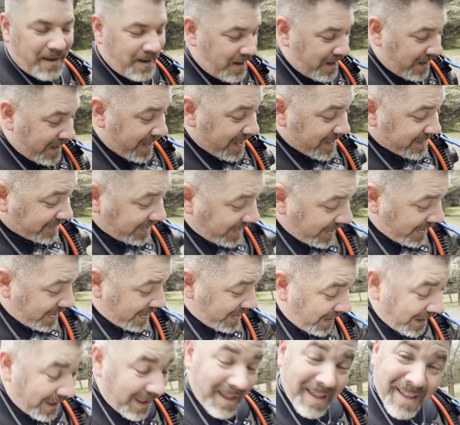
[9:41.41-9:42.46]
All right, guys,
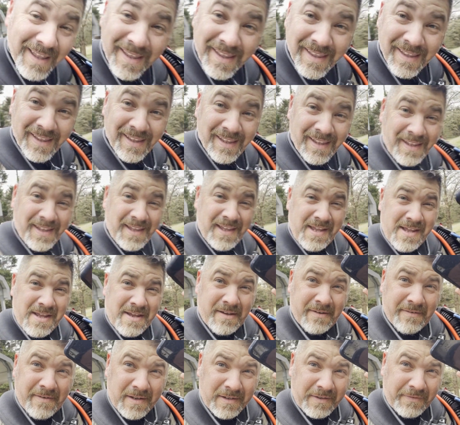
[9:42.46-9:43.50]

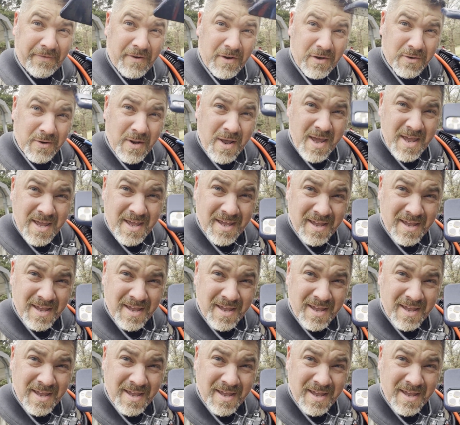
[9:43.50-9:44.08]
that's the phone.